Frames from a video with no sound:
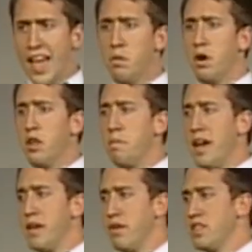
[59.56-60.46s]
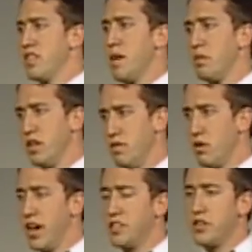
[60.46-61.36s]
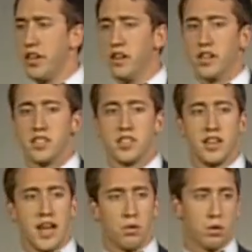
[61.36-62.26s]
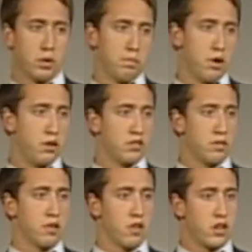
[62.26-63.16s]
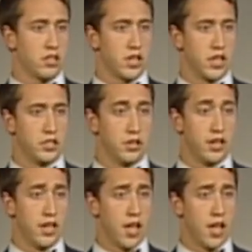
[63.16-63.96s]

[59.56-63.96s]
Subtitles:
And one of the main reasons I believe you guys are here is to network with brothers from across the country.